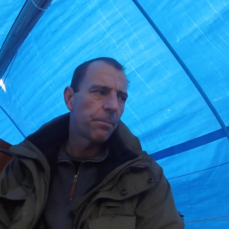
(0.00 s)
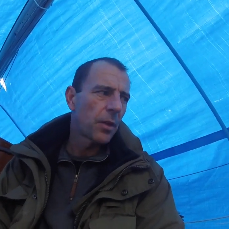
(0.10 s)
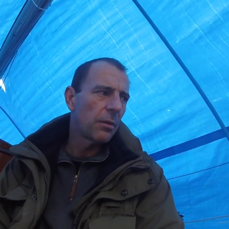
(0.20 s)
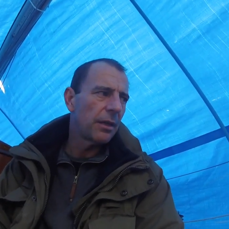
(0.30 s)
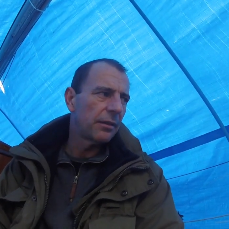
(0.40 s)

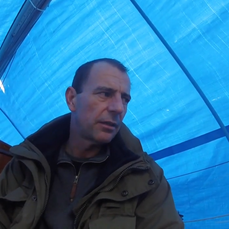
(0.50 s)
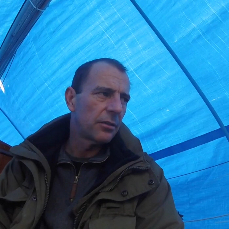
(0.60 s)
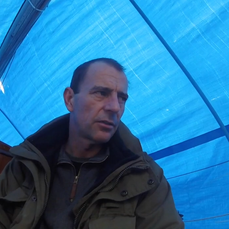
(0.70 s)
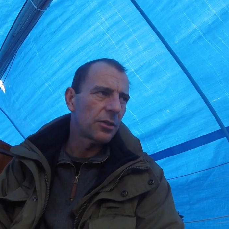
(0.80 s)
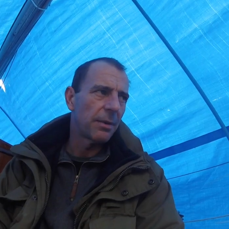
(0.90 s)
I'll make
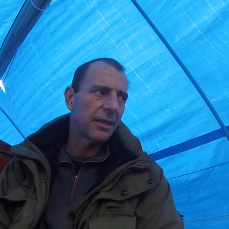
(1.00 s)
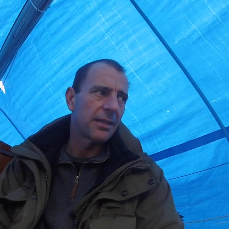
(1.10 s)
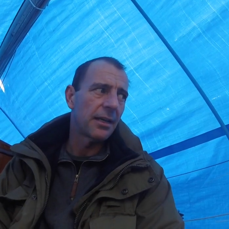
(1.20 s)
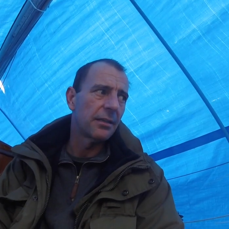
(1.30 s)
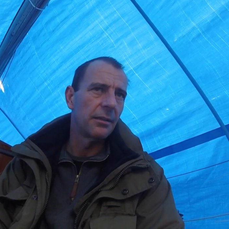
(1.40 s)
things look
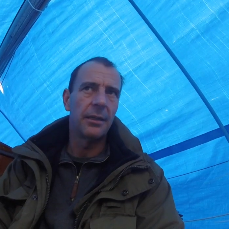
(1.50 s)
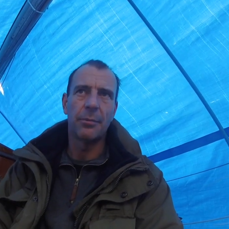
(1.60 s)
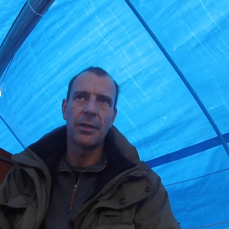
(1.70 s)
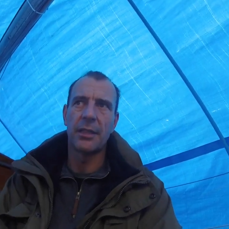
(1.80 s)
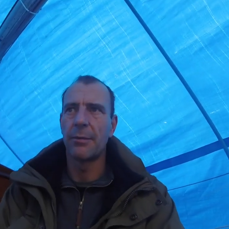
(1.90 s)
spectacularly
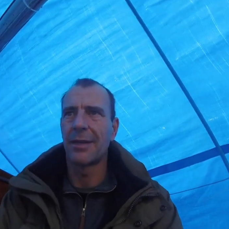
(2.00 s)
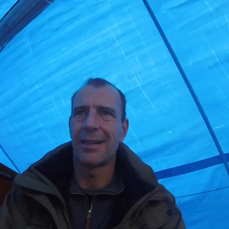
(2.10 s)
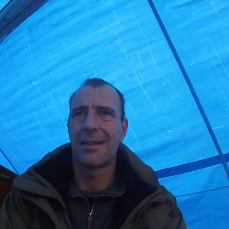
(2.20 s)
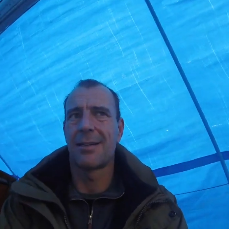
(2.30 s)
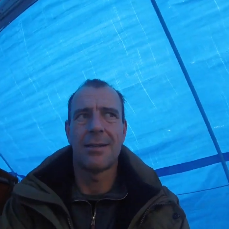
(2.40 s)
pretty when I
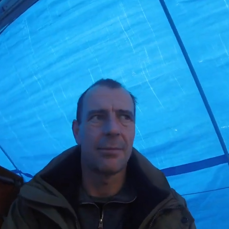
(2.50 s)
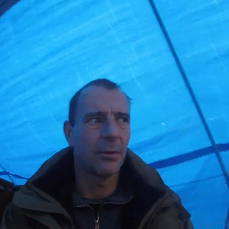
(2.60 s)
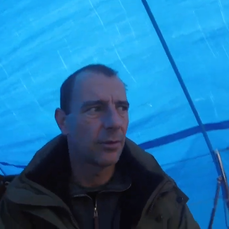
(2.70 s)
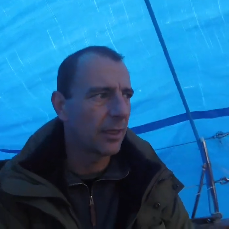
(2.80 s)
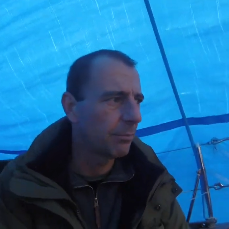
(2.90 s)
get time,
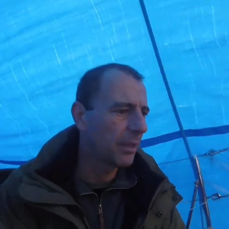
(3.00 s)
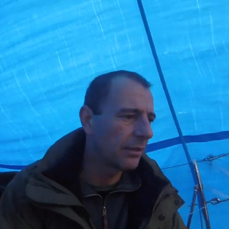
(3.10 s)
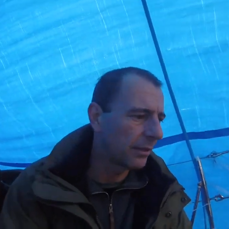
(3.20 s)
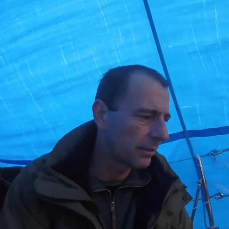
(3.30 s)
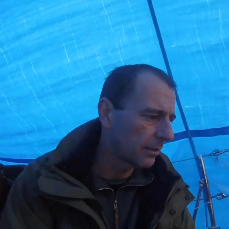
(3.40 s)
when all the other big
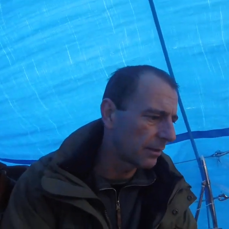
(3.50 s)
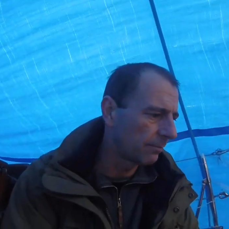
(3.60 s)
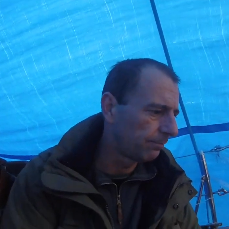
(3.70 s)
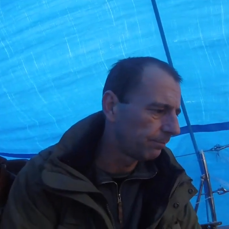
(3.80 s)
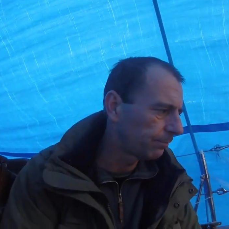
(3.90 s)
things are
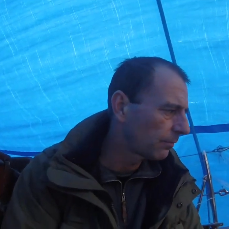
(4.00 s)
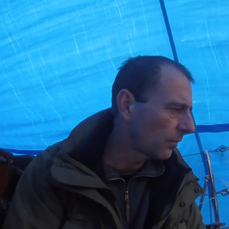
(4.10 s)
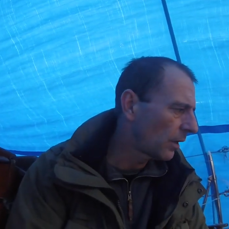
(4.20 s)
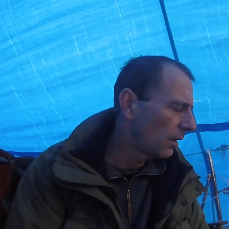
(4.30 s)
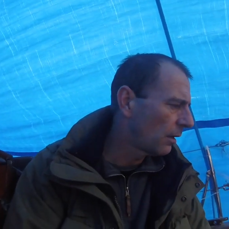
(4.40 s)

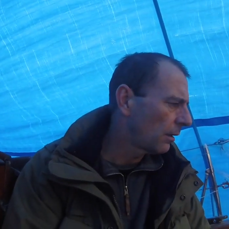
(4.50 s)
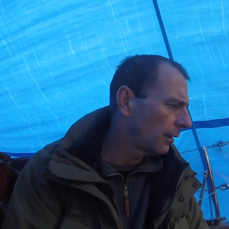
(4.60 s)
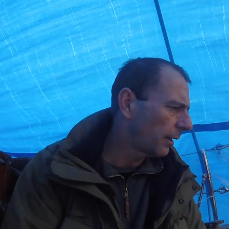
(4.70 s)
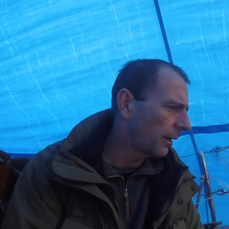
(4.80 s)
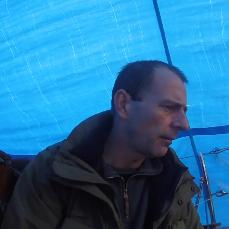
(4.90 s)

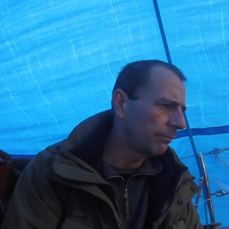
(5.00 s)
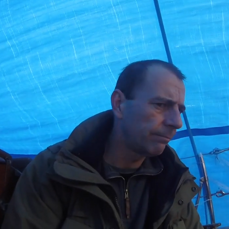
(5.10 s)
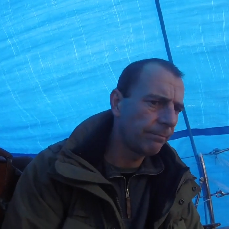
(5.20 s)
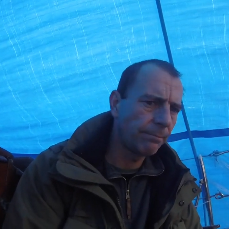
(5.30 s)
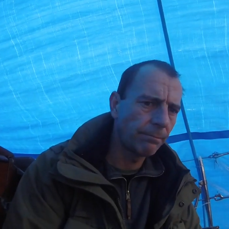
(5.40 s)
done.
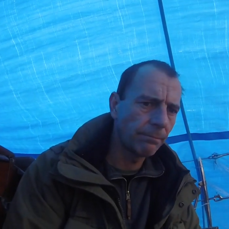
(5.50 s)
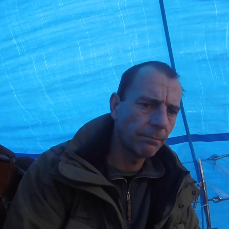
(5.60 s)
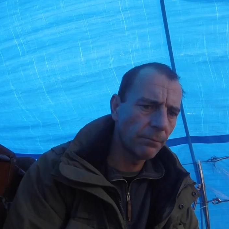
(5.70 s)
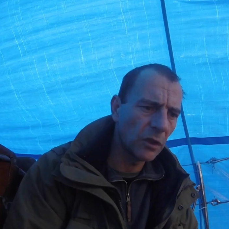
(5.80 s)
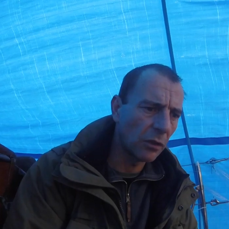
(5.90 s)

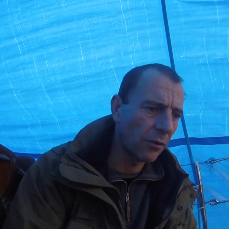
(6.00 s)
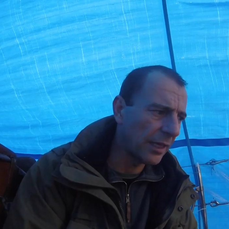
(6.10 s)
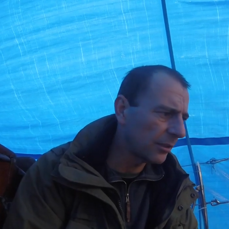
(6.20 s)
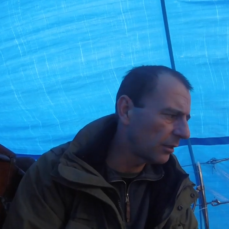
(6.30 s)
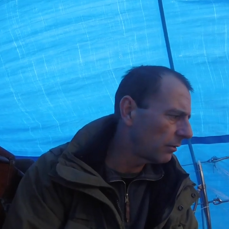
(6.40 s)
So I've got
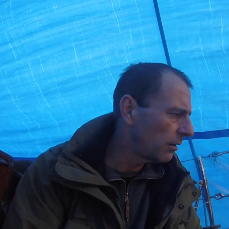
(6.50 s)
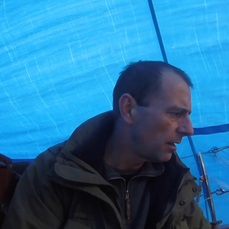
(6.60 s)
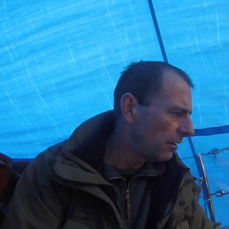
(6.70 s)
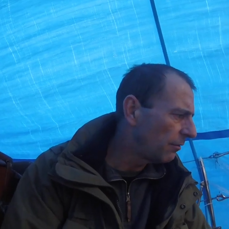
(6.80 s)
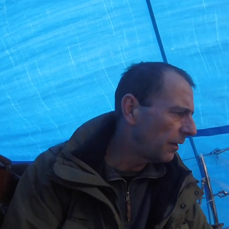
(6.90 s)
that to do.
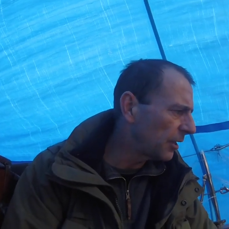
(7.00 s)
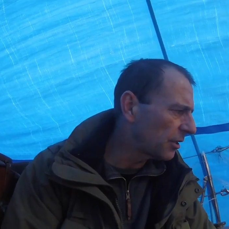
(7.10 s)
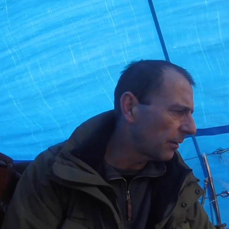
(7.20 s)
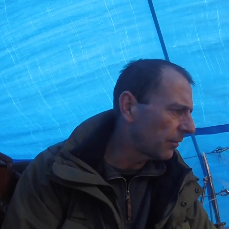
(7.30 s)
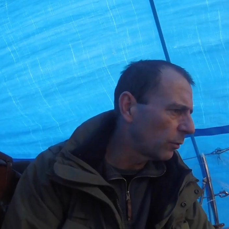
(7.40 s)

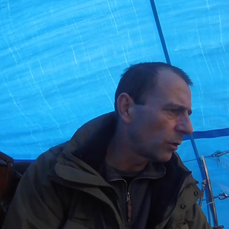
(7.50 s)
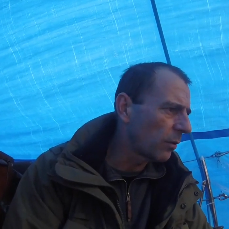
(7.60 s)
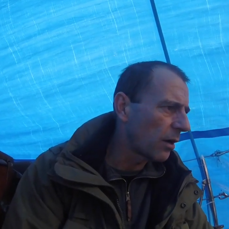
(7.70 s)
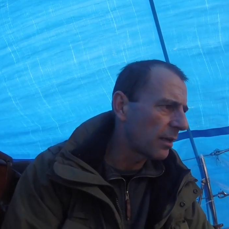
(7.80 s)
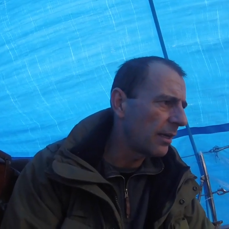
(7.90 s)
Finish up the
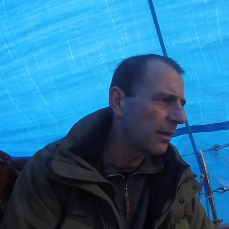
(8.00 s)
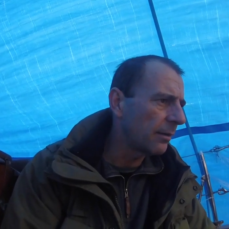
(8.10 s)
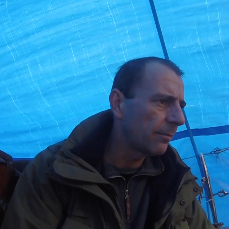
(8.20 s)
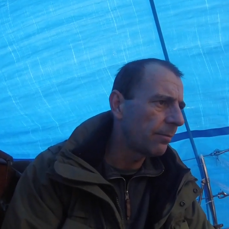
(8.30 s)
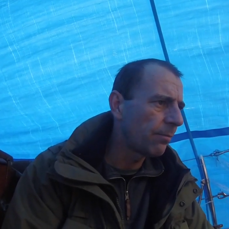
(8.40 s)
woodwork
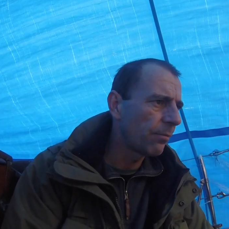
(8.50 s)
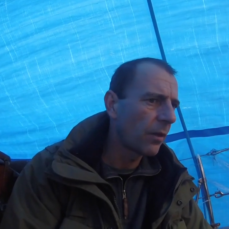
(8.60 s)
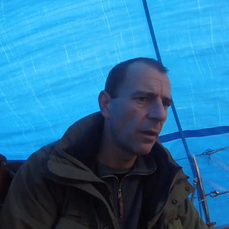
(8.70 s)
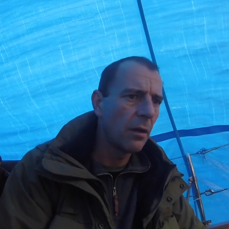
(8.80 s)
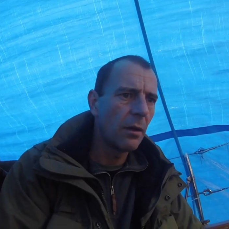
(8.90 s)
here,
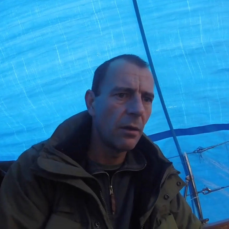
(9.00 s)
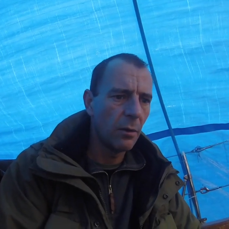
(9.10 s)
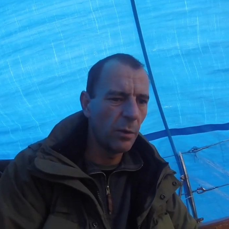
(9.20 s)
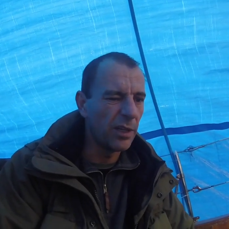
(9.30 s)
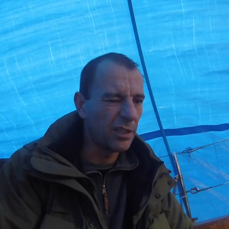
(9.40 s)

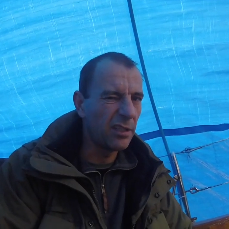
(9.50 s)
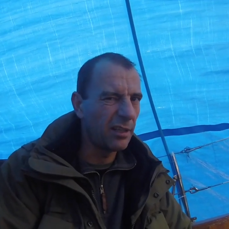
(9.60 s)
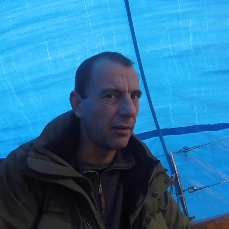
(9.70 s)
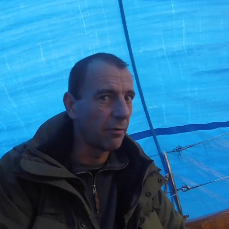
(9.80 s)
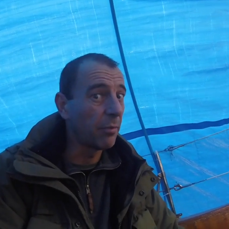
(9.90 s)
which,
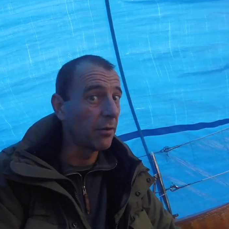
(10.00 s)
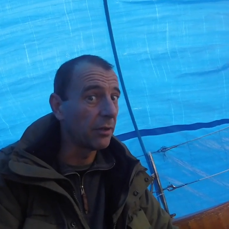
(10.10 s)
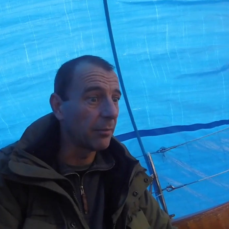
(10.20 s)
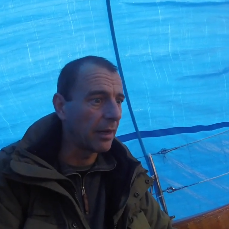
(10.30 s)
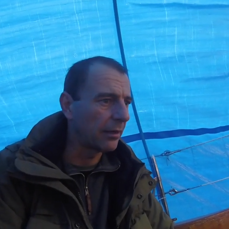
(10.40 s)
you know, I've
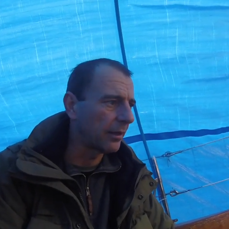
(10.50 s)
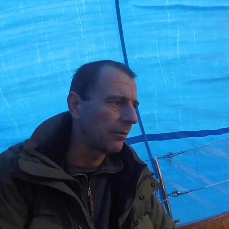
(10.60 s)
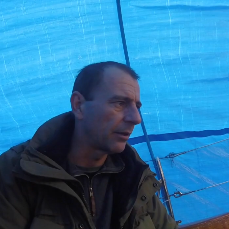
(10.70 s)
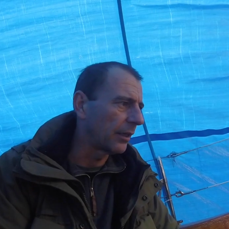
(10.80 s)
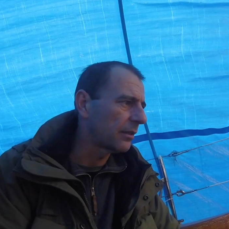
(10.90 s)
broken the back of
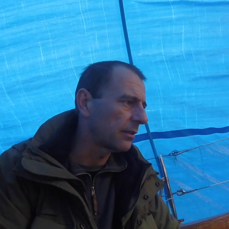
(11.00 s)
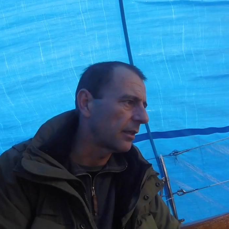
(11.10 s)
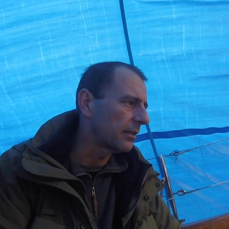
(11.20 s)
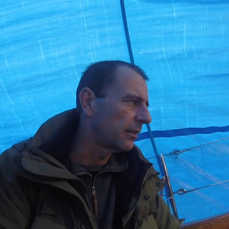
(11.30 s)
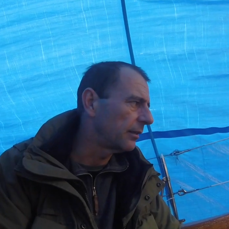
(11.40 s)
that one.
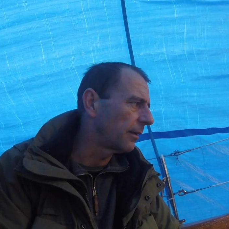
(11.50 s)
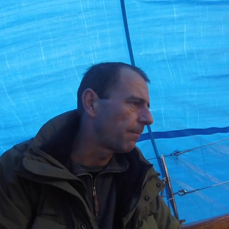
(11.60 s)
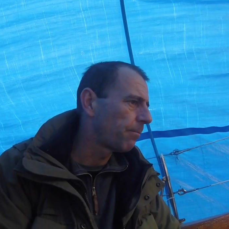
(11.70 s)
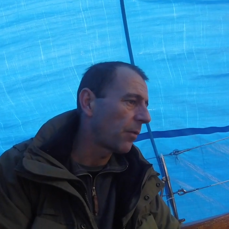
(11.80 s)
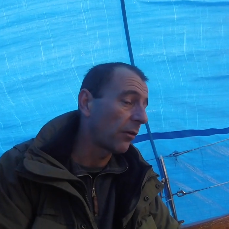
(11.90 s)
That's nearly
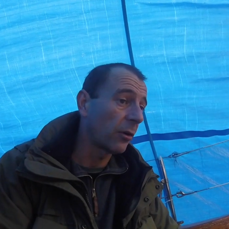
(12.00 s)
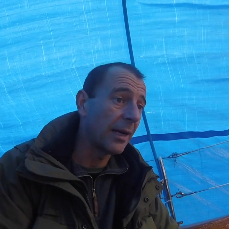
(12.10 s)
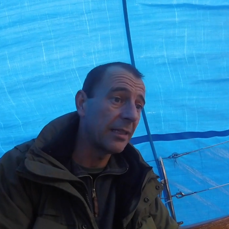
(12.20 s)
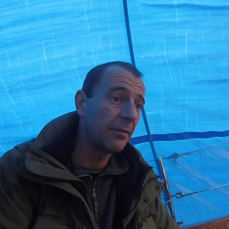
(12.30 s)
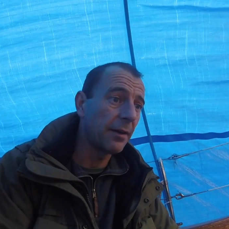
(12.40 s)
done. I've got to
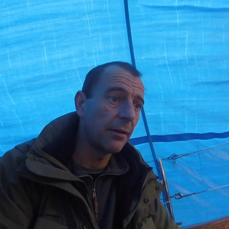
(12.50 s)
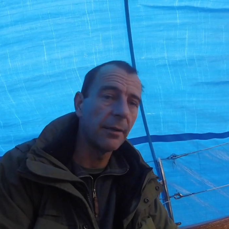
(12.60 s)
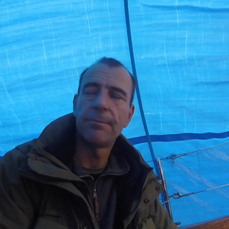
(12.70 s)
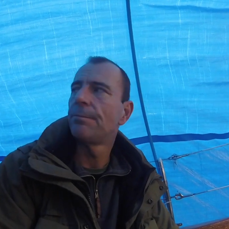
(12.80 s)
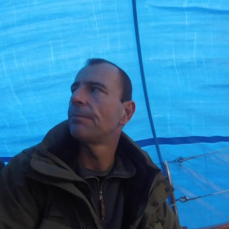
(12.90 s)
anti-foul it